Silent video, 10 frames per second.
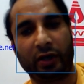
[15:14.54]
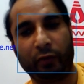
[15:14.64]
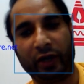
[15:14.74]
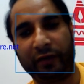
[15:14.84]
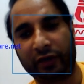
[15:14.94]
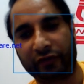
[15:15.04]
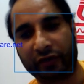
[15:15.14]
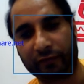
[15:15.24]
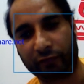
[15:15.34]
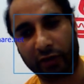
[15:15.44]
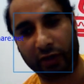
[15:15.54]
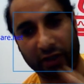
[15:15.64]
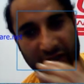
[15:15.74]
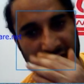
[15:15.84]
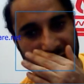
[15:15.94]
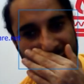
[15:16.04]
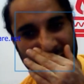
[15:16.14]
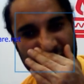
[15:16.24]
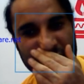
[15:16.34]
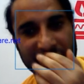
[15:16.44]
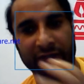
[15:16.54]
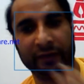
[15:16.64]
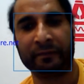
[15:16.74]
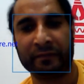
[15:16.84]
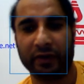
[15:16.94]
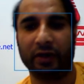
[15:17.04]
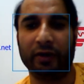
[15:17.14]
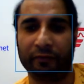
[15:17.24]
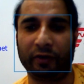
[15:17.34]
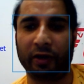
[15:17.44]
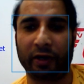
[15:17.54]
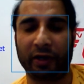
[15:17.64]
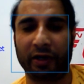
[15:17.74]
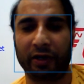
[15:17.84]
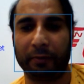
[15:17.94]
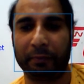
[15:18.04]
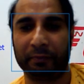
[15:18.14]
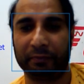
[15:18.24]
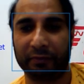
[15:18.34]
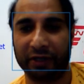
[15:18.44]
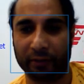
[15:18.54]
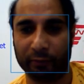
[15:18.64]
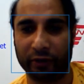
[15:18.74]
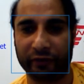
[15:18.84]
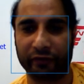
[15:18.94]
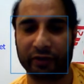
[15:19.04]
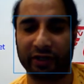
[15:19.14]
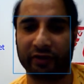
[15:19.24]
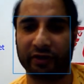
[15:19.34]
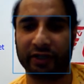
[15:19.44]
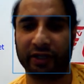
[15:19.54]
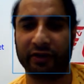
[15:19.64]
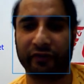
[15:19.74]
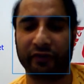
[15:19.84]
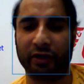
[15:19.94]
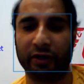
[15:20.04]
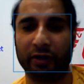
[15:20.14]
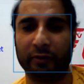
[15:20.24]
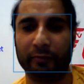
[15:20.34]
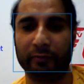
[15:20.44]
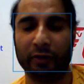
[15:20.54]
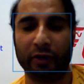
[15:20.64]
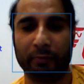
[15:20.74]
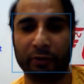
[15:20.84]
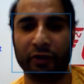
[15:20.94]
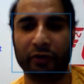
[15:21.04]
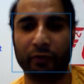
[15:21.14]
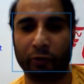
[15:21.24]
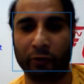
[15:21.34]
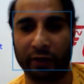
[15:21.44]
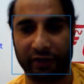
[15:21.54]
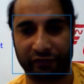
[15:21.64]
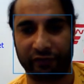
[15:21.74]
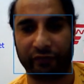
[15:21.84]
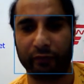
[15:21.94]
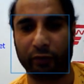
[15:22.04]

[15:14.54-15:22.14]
We have a concept for actually for AWS that is bring your own license.